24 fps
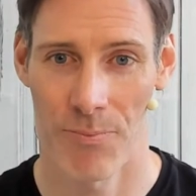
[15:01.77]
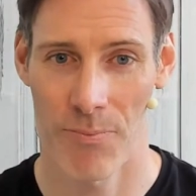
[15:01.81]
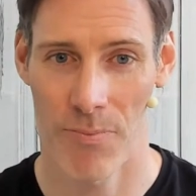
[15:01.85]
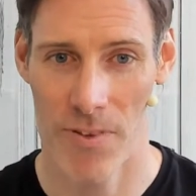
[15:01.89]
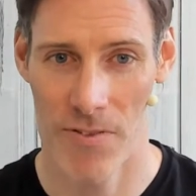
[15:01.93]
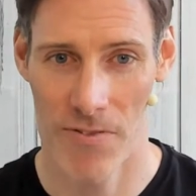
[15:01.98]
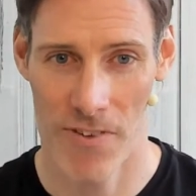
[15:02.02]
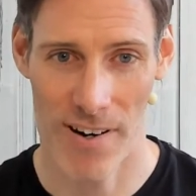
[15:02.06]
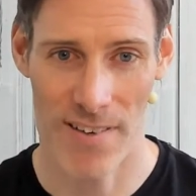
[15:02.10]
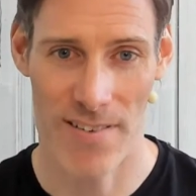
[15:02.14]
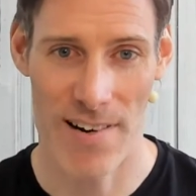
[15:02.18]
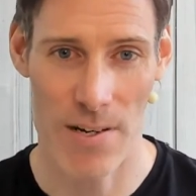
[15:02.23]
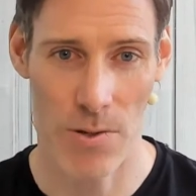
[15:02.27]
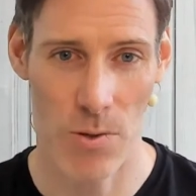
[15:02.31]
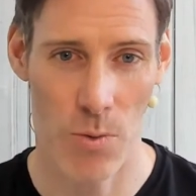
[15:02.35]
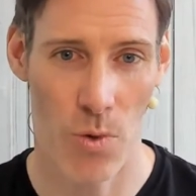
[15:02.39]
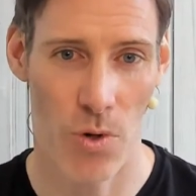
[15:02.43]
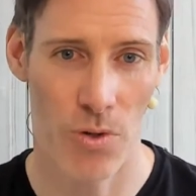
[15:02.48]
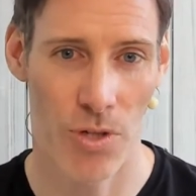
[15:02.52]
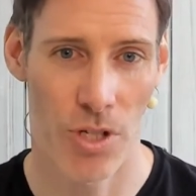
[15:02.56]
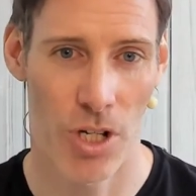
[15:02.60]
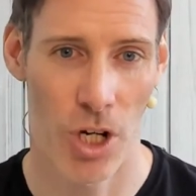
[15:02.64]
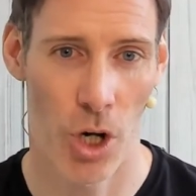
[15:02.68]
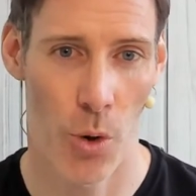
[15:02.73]
figure out
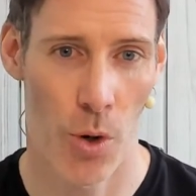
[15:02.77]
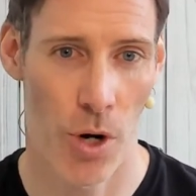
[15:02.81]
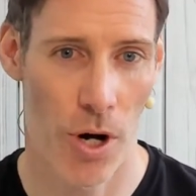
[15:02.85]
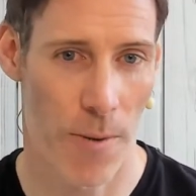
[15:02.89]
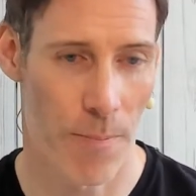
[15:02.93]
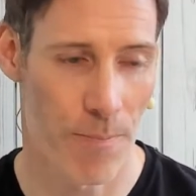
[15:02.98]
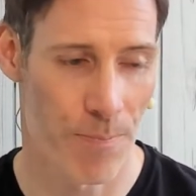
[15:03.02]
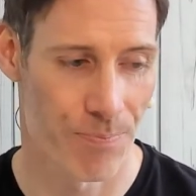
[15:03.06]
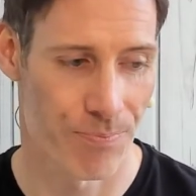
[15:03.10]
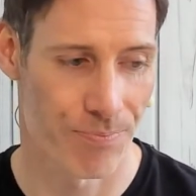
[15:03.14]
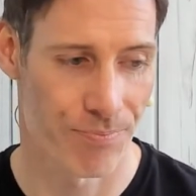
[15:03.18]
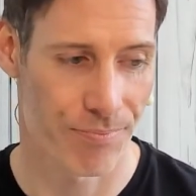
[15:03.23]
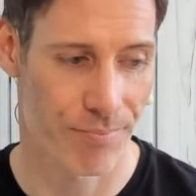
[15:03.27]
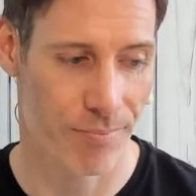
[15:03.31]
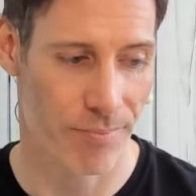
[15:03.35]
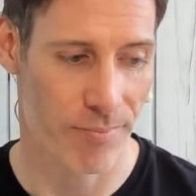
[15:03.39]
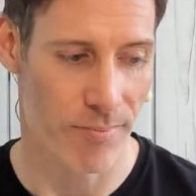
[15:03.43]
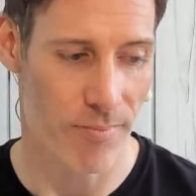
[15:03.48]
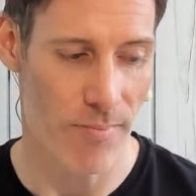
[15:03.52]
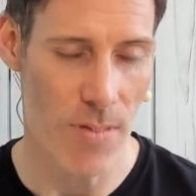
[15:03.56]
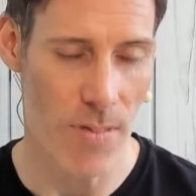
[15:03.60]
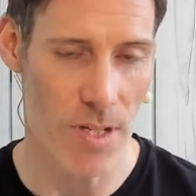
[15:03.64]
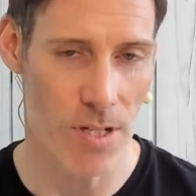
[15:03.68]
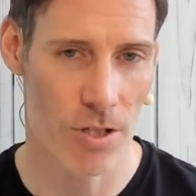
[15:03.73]
what's going on.
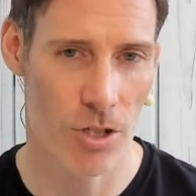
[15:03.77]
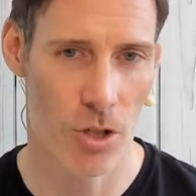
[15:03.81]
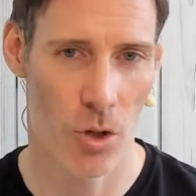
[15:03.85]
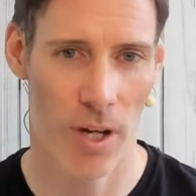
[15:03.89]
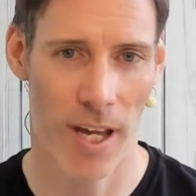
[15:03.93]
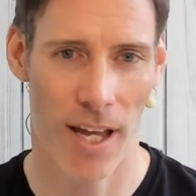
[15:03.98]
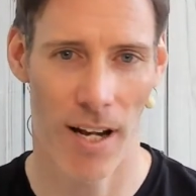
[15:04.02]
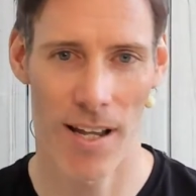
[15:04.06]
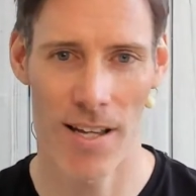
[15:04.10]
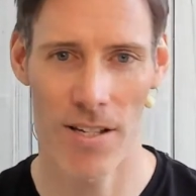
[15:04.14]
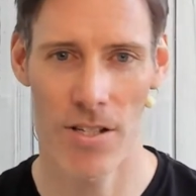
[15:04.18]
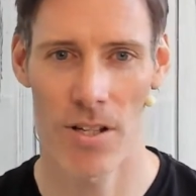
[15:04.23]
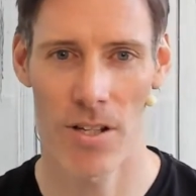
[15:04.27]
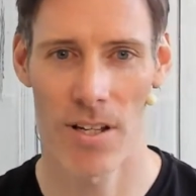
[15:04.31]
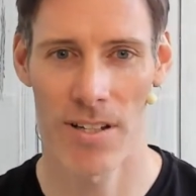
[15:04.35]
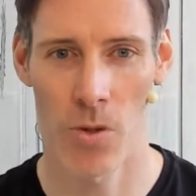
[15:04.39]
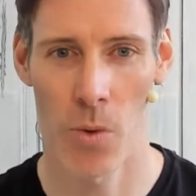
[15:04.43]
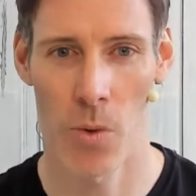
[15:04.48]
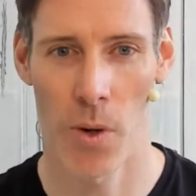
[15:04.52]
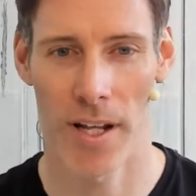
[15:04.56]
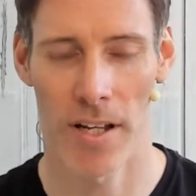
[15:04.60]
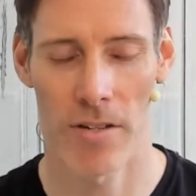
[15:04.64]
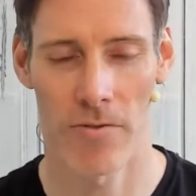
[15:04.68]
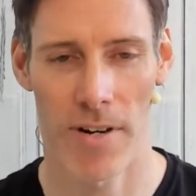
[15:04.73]
So again, let's
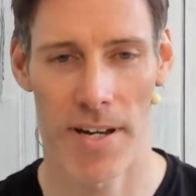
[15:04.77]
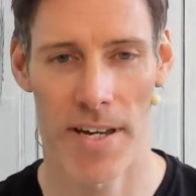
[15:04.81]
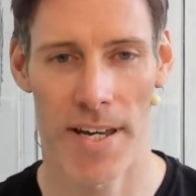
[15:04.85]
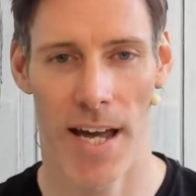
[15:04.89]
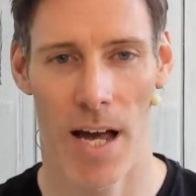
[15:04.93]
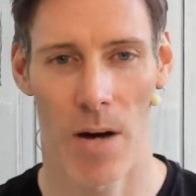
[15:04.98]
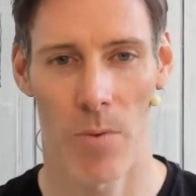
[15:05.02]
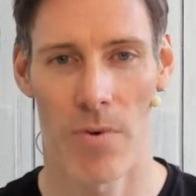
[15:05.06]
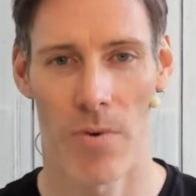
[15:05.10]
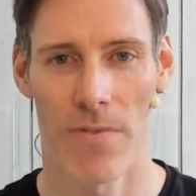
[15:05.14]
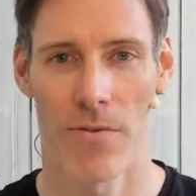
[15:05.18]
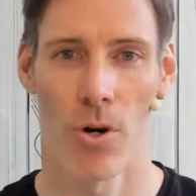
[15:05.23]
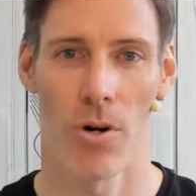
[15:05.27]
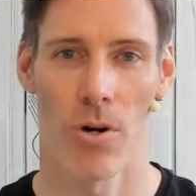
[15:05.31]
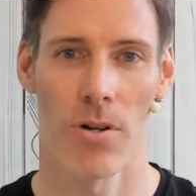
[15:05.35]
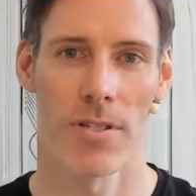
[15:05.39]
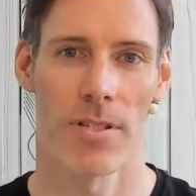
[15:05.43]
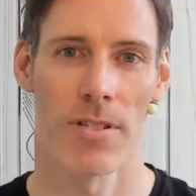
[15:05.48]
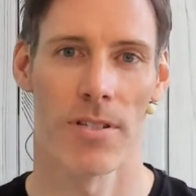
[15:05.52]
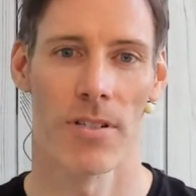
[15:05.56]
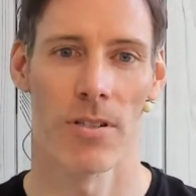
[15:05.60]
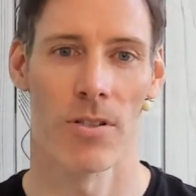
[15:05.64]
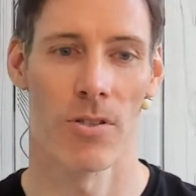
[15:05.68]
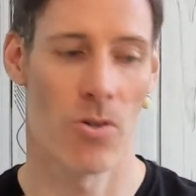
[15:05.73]
quickly recap. We've
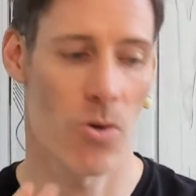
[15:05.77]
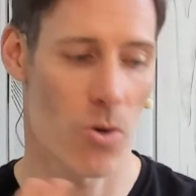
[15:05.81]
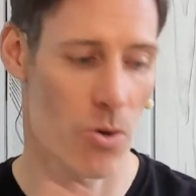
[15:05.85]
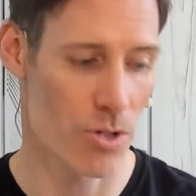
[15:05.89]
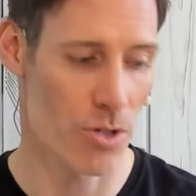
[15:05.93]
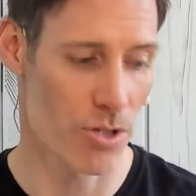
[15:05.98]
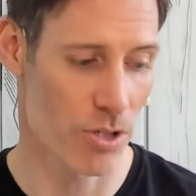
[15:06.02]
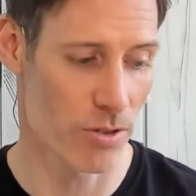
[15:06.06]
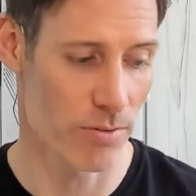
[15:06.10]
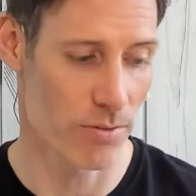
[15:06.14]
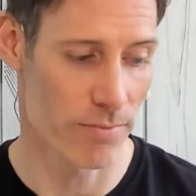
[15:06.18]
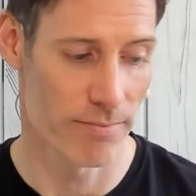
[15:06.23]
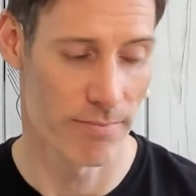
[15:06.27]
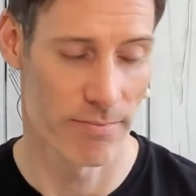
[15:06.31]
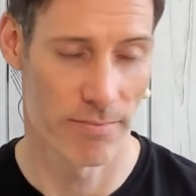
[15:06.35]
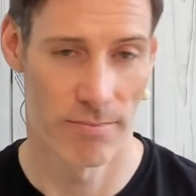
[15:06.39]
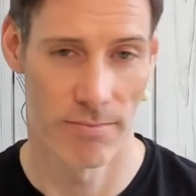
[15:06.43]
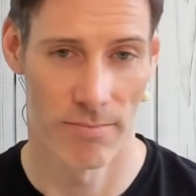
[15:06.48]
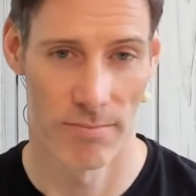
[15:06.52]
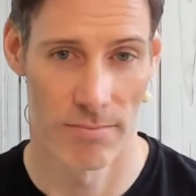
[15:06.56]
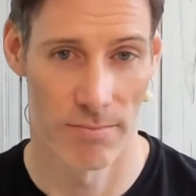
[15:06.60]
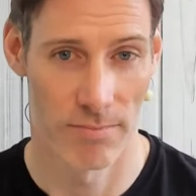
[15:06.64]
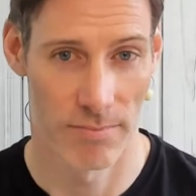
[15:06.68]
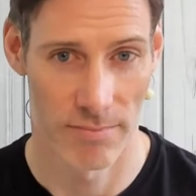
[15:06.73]
got cortisol,
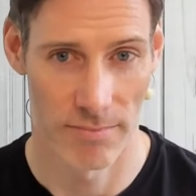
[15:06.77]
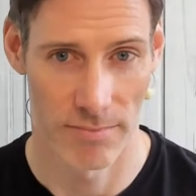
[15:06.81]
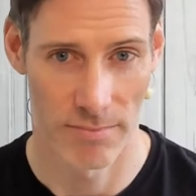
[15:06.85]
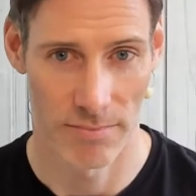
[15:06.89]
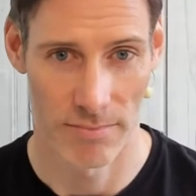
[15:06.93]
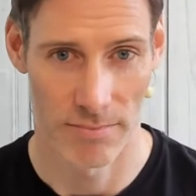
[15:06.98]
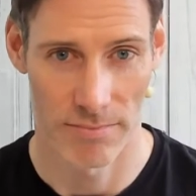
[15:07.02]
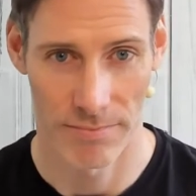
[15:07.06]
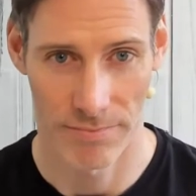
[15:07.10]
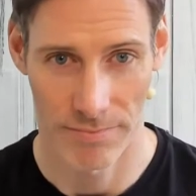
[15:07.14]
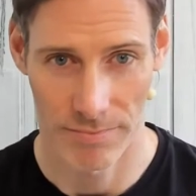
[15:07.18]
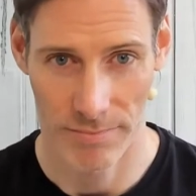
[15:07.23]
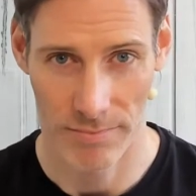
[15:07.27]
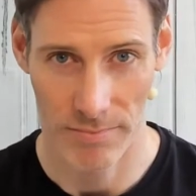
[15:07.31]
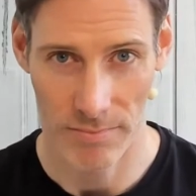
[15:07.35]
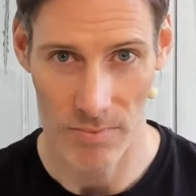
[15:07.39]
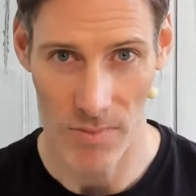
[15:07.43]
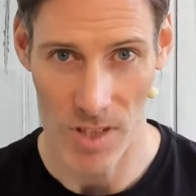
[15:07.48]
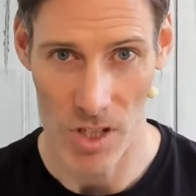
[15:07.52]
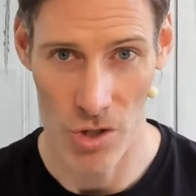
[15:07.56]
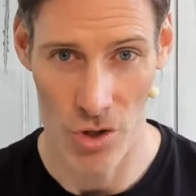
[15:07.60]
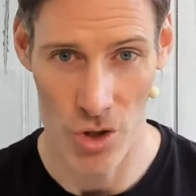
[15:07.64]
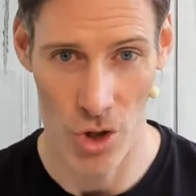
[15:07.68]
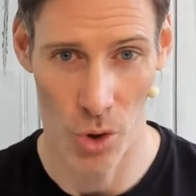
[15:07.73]

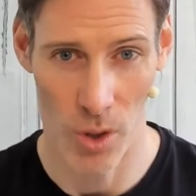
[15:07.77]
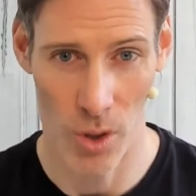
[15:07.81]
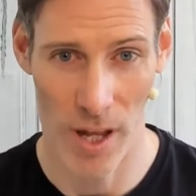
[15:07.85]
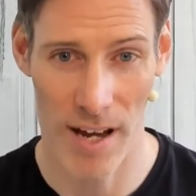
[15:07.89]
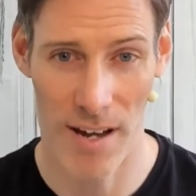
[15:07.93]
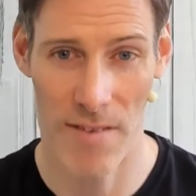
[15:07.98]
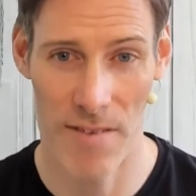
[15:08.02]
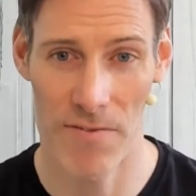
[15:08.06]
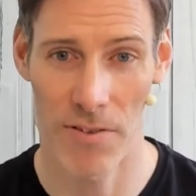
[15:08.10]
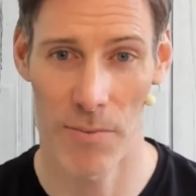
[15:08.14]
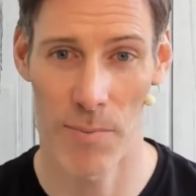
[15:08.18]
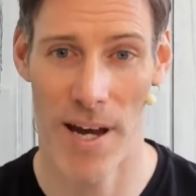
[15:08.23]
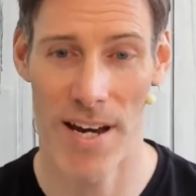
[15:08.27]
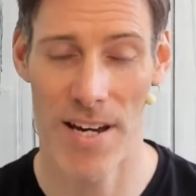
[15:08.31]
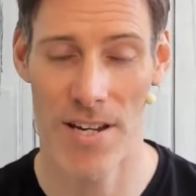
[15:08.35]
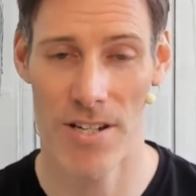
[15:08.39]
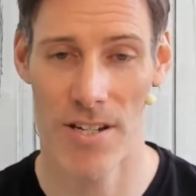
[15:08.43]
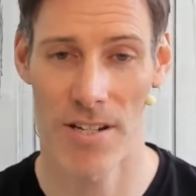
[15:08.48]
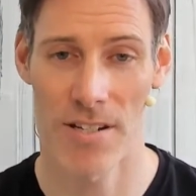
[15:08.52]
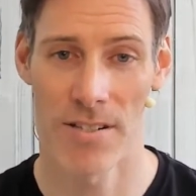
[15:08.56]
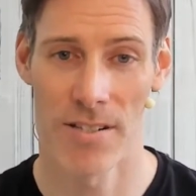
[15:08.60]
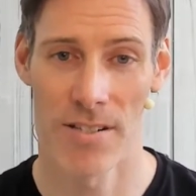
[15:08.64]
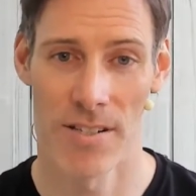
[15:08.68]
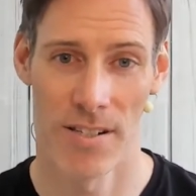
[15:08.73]
control that
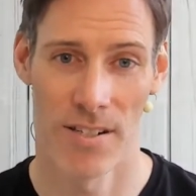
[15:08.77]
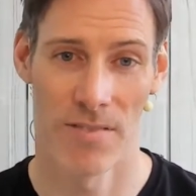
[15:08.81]
inflammation.